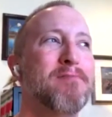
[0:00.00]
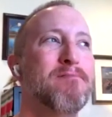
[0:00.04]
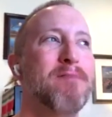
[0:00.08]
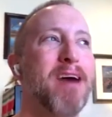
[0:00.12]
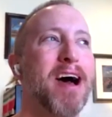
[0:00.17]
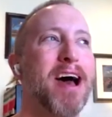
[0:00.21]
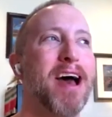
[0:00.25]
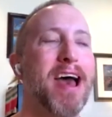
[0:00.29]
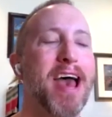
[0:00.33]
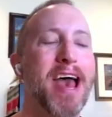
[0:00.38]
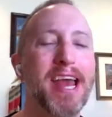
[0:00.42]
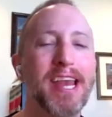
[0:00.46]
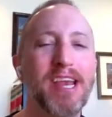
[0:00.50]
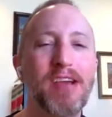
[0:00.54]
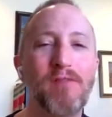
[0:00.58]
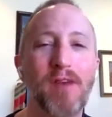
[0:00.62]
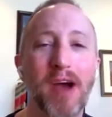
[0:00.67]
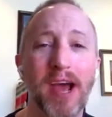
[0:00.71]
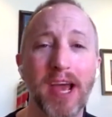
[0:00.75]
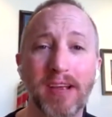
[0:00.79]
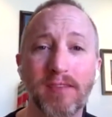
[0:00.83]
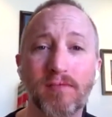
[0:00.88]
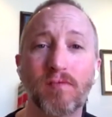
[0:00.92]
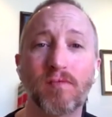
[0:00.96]

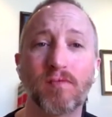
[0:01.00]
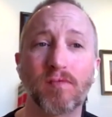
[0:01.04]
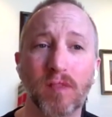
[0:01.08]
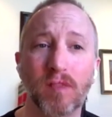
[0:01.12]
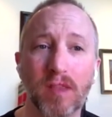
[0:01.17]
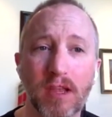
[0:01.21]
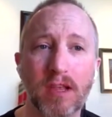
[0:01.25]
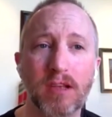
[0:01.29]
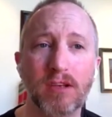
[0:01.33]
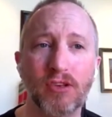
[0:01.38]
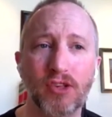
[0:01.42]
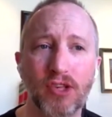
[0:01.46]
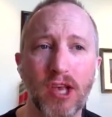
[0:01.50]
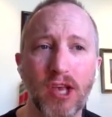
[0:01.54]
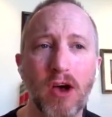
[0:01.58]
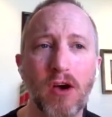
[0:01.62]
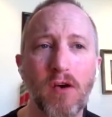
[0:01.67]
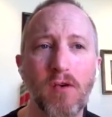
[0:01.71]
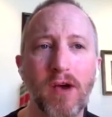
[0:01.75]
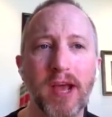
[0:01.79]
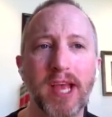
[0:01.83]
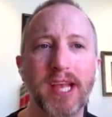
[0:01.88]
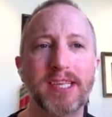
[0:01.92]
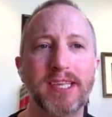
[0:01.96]
Anyway, so
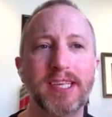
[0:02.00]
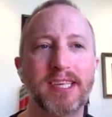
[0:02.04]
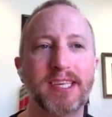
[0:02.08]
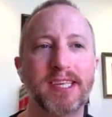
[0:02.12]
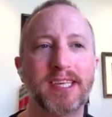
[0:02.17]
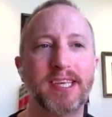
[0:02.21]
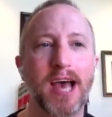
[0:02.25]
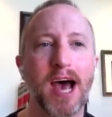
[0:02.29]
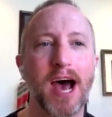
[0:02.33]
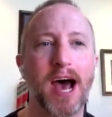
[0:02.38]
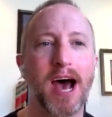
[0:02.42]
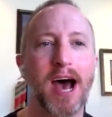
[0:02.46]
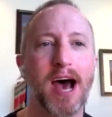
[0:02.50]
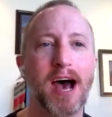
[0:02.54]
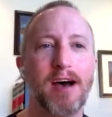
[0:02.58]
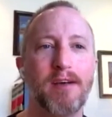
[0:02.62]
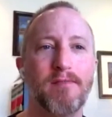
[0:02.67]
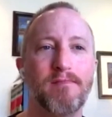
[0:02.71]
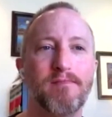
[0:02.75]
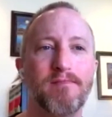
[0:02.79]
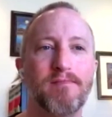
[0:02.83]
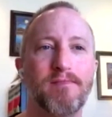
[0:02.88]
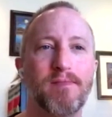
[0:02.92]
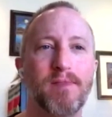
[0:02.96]
it's
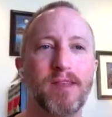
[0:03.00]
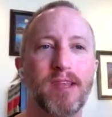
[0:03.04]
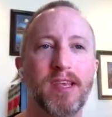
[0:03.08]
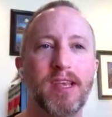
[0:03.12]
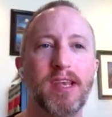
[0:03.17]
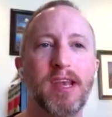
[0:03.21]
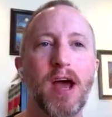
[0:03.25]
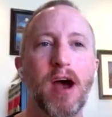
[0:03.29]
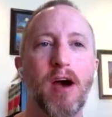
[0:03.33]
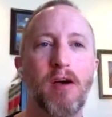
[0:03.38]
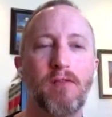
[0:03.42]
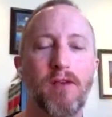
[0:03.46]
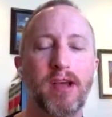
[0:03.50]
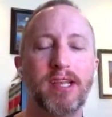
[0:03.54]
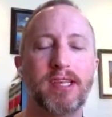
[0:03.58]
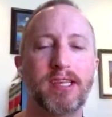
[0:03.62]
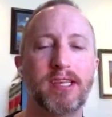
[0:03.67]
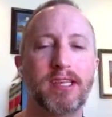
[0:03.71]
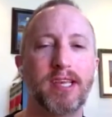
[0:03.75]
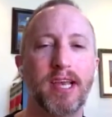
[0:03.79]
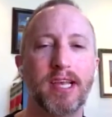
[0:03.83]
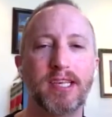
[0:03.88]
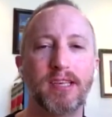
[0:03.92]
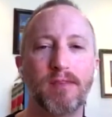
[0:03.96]

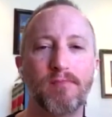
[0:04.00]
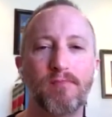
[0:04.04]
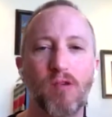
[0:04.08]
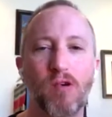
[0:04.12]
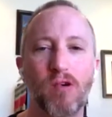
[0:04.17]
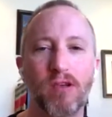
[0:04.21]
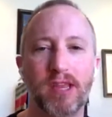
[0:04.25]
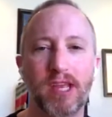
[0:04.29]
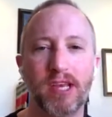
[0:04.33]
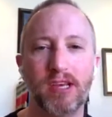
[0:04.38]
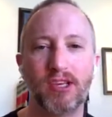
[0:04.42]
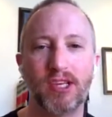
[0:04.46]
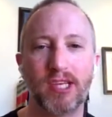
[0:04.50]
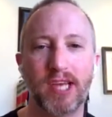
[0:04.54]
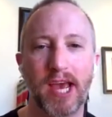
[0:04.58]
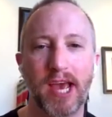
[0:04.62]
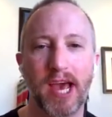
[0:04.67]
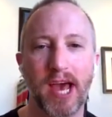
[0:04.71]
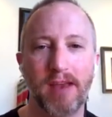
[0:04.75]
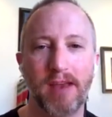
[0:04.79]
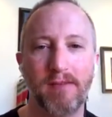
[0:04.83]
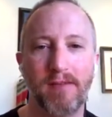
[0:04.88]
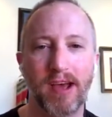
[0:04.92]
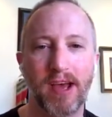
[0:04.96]
important that you stay
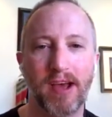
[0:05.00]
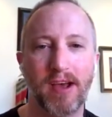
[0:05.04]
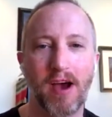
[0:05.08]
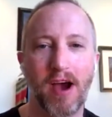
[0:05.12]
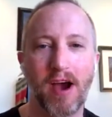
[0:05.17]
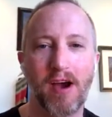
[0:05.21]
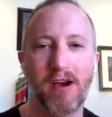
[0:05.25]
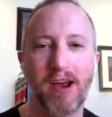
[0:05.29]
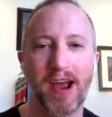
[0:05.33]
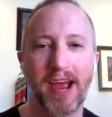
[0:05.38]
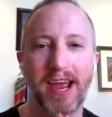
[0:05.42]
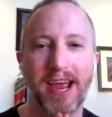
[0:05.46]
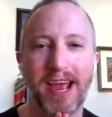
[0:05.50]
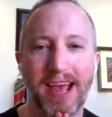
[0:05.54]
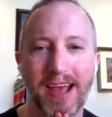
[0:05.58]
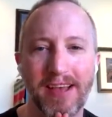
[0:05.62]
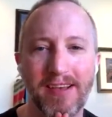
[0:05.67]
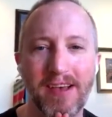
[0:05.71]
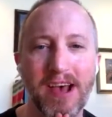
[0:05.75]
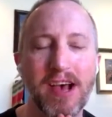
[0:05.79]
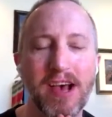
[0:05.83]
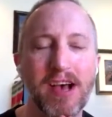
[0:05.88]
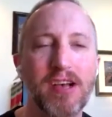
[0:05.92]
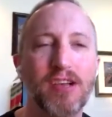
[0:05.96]
ahead of it. All right.
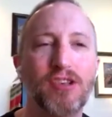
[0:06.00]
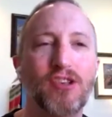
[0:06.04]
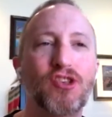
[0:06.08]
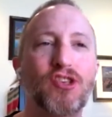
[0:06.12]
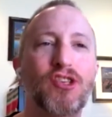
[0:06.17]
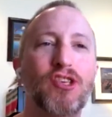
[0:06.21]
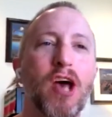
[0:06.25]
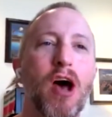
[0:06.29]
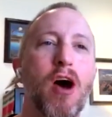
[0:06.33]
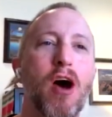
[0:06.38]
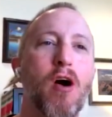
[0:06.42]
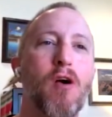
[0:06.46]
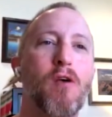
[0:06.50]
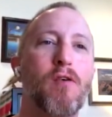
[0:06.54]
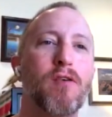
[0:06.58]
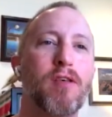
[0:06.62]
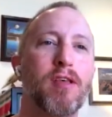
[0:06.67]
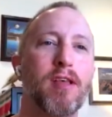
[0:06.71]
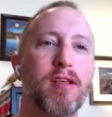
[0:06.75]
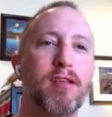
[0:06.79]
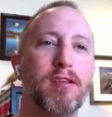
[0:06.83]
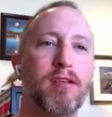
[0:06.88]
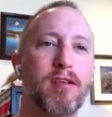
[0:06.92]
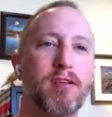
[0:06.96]
So
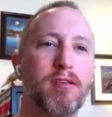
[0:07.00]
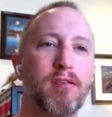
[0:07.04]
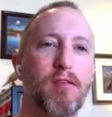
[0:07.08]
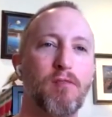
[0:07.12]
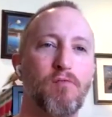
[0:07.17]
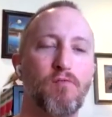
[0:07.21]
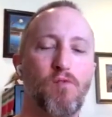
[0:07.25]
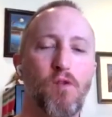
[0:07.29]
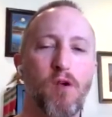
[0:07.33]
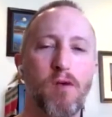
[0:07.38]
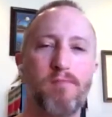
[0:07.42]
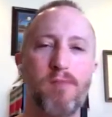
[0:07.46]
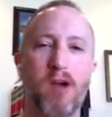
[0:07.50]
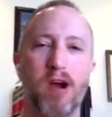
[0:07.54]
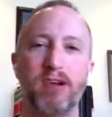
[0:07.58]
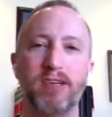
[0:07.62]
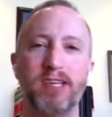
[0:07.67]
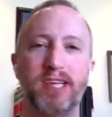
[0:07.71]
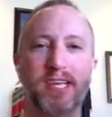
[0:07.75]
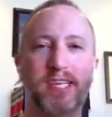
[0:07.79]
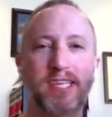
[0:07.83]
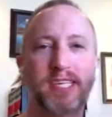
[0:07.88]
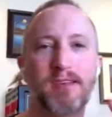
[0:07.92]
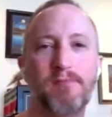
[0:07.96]
we're
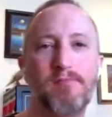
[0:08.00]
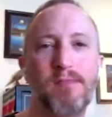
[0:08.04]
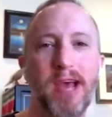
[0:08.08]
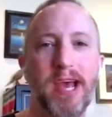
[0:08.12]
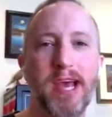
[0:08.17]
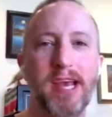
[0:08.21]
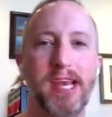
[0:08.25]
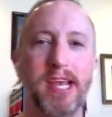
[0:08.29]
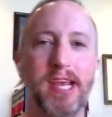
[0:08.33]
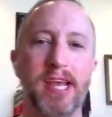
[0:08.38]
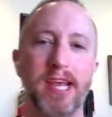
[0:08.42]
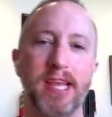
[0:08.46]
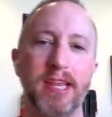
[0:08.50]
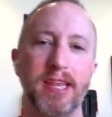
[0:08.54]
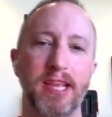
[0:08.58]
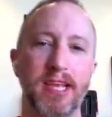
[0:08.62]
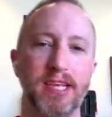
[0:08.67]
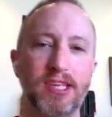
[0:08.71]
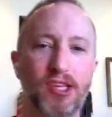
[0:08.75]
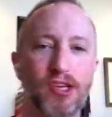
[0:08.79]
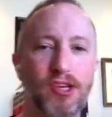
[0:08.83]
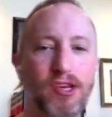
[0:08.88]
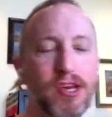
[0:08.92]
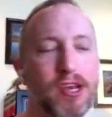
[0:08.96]
participating in
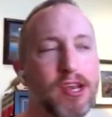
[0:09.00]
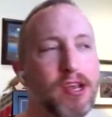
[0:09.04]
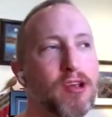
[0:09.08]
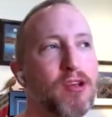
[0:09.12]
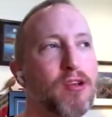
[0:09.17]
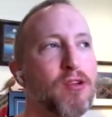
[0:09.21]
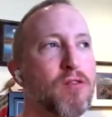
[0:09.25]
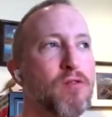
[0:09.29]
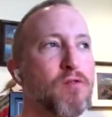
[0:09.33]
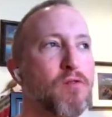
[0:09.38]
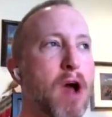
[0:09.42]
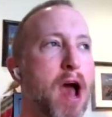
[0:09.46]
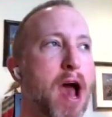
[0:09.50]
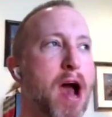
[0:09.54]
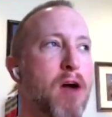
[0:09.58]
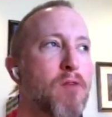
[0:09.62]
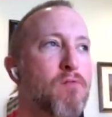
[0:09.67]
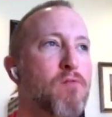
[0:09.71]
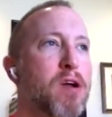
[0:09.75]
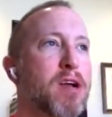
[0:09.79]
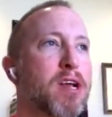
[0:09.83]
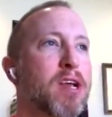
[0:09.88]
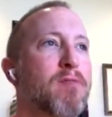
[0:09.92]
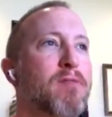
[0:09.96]
this new,
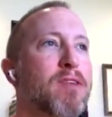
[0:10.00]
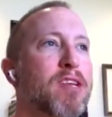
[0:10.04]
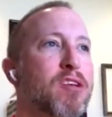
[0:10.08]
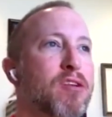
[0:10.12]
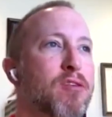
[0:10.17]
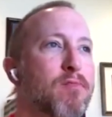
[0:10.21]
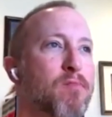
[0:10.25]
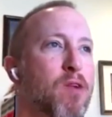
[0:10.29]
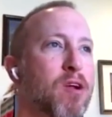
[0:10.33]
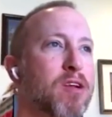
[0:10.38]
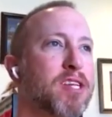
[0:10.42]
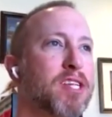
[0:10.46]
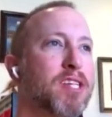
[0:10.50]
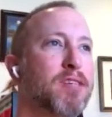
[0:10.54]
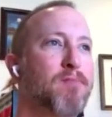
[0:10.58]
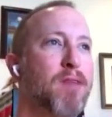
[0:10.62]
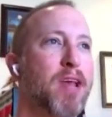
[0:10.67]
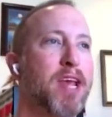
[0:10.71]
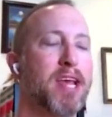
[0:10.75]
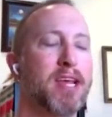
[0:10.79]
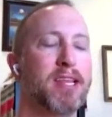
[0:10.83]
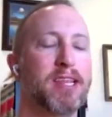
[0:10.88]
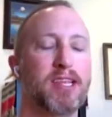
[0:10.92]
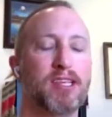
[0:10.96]
what can we do to
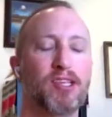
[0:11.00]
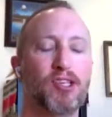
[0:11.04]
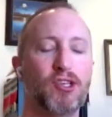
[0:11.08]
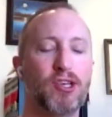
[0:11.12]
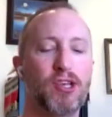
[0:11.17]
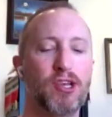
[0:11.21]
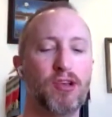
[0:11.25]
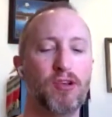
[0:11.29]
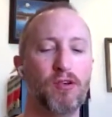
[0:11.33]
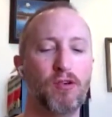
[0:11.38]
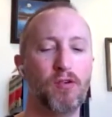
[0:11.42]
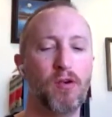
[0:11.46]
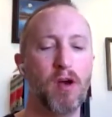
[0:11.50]
participate in this new,